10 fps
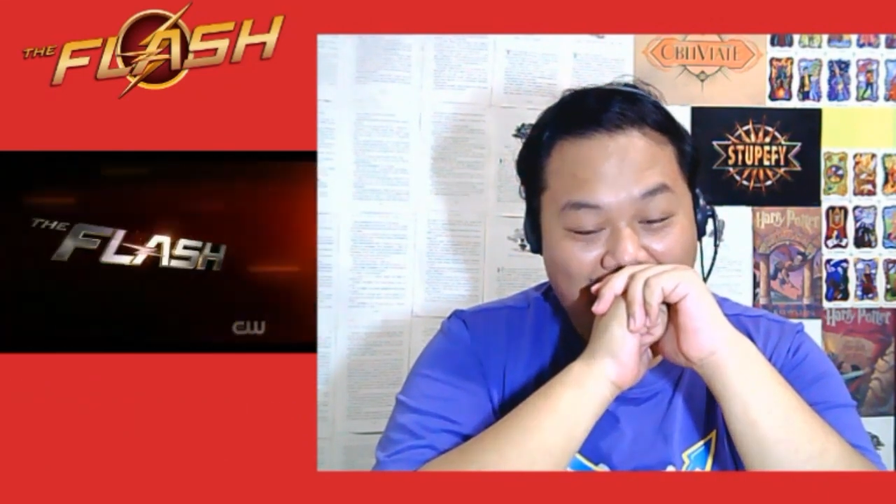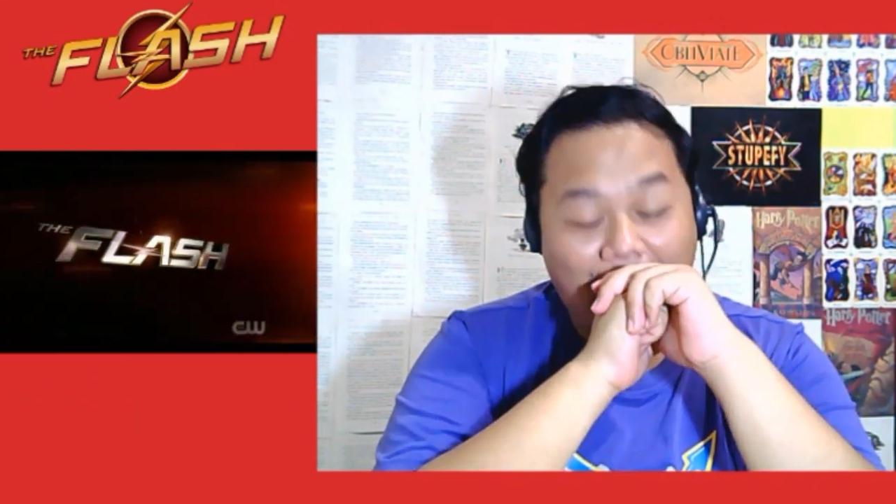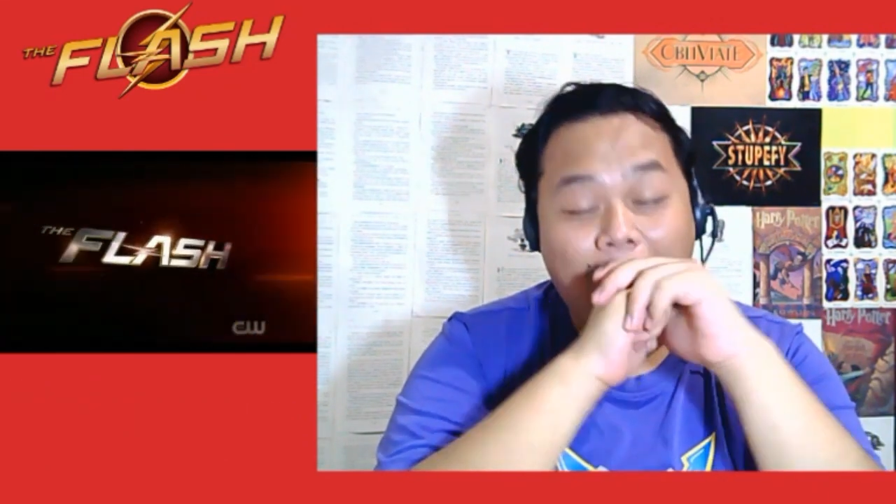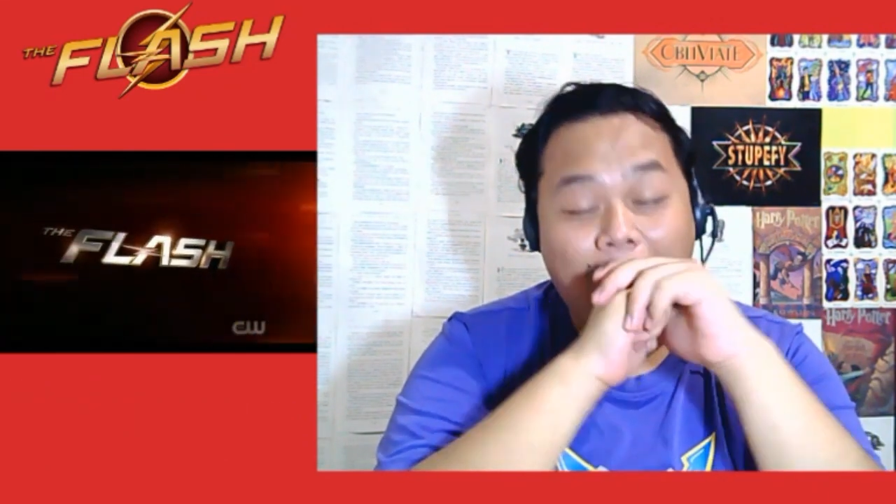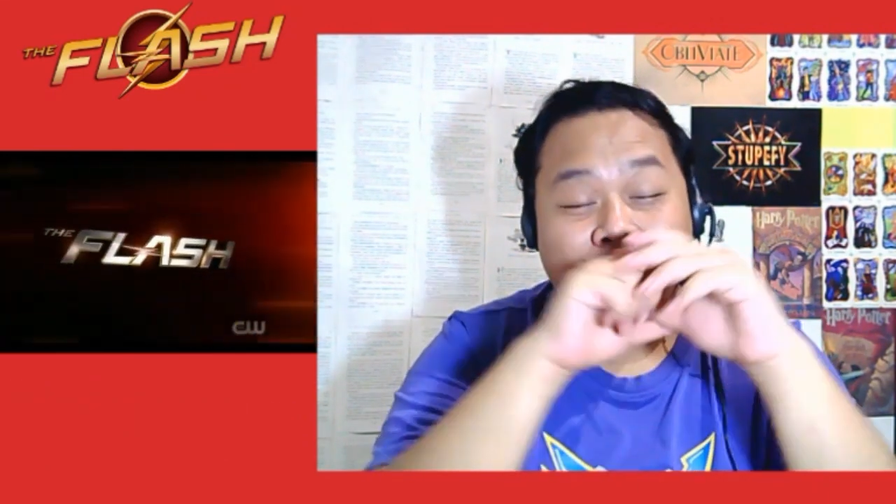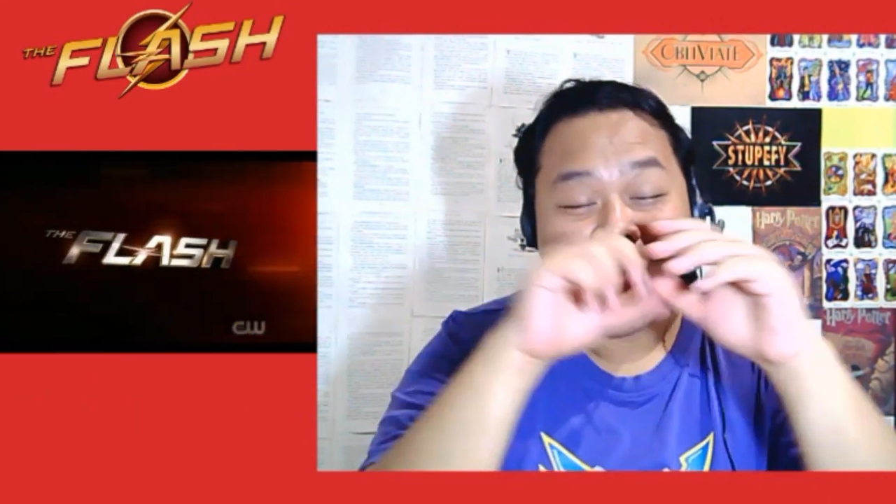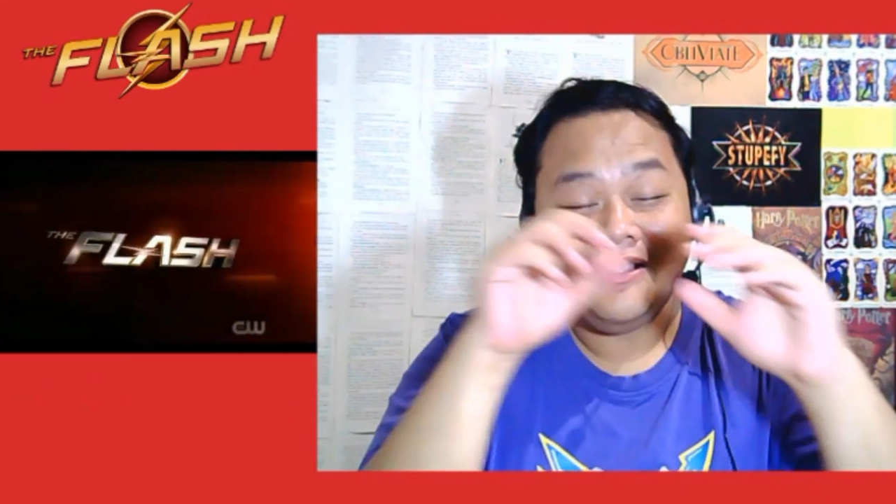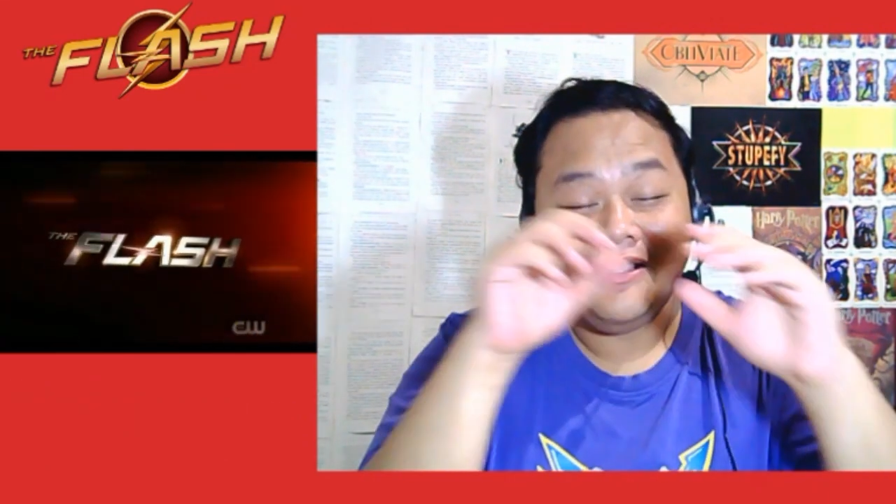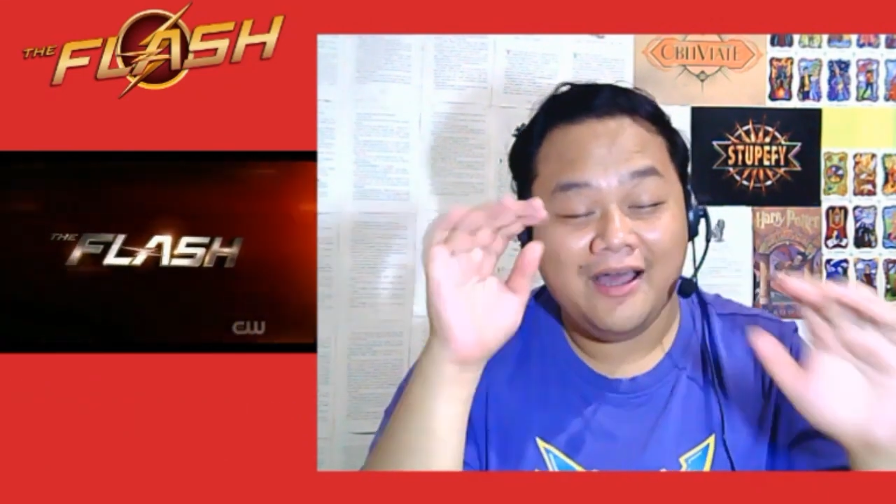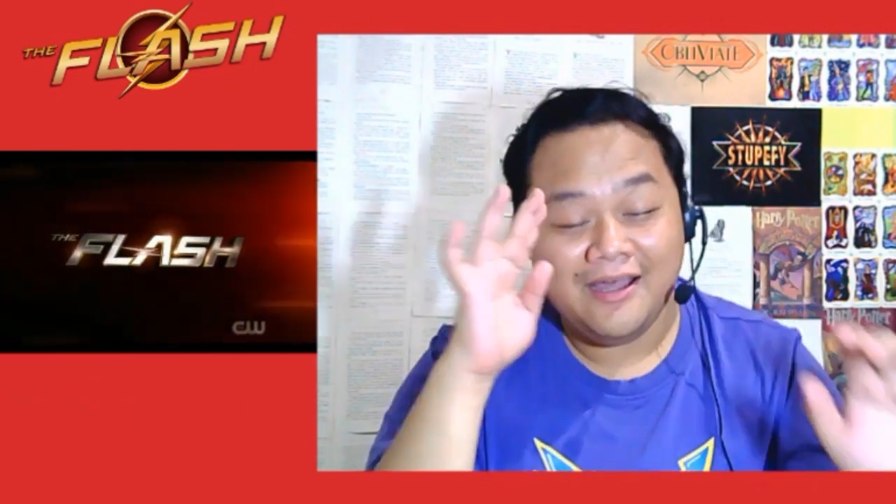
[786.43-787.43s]
Oh my
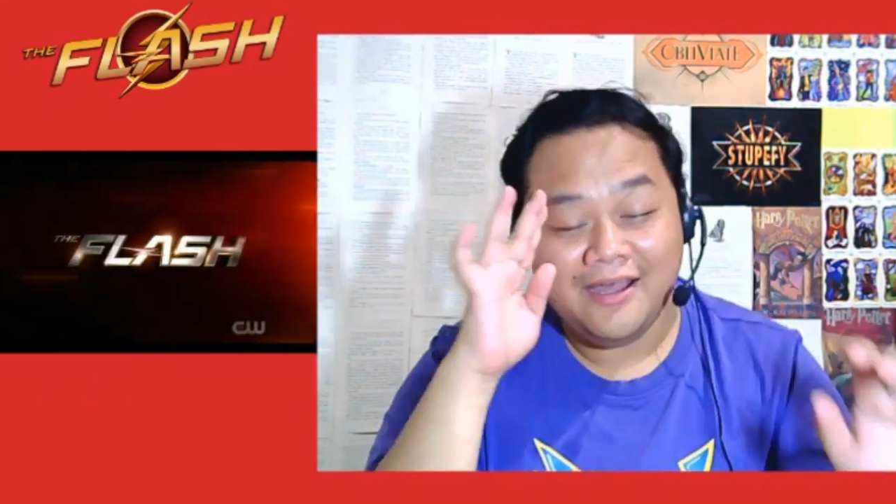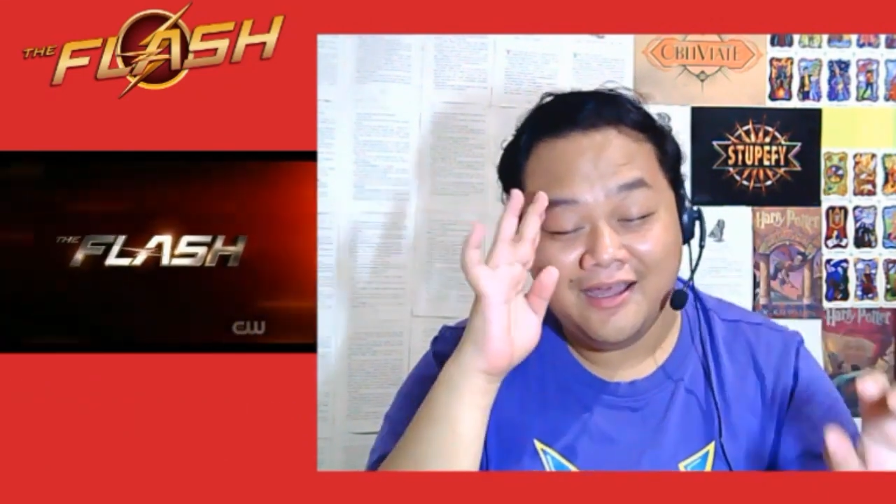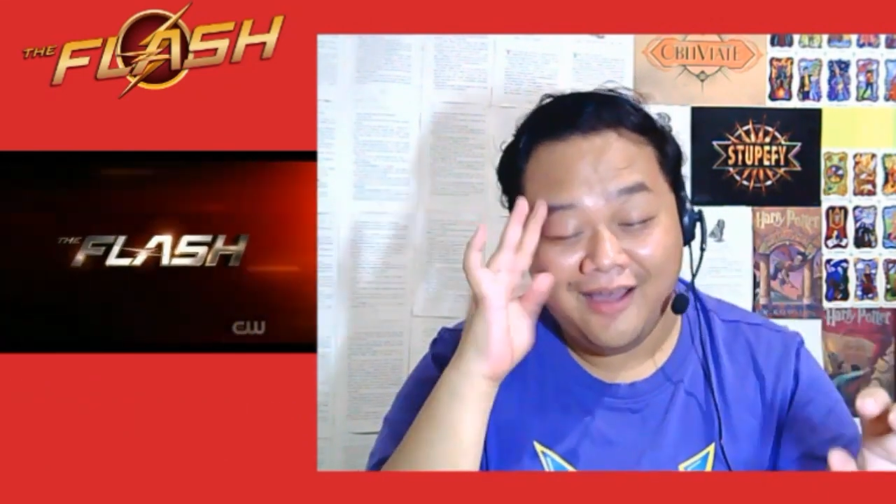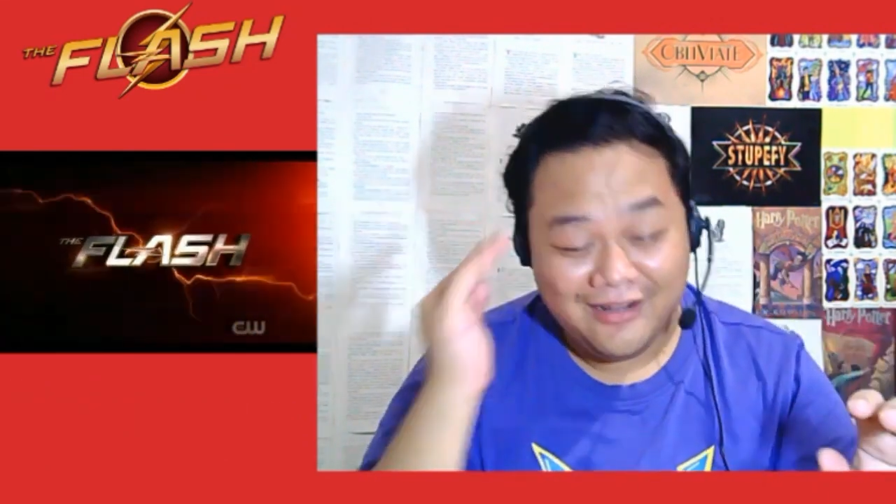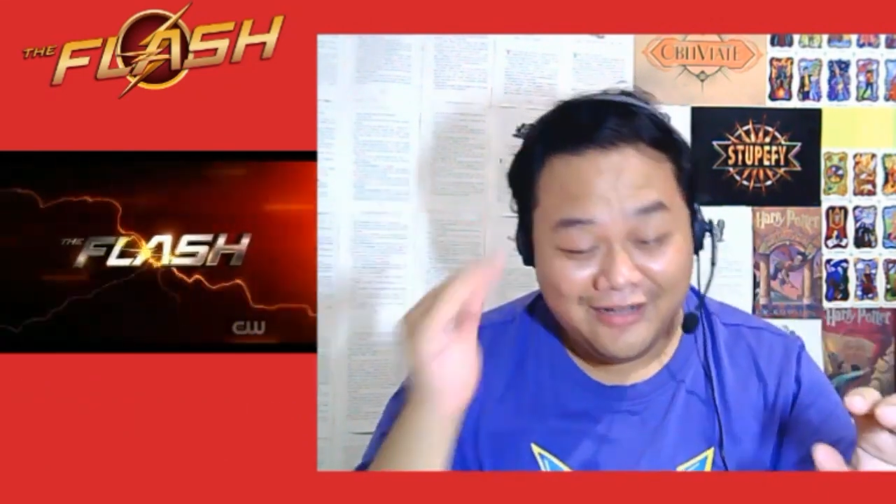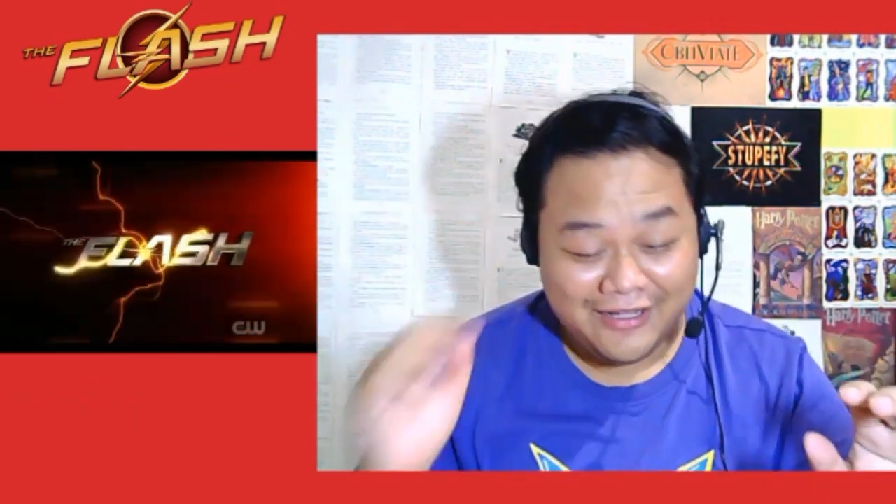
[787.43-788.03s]
god,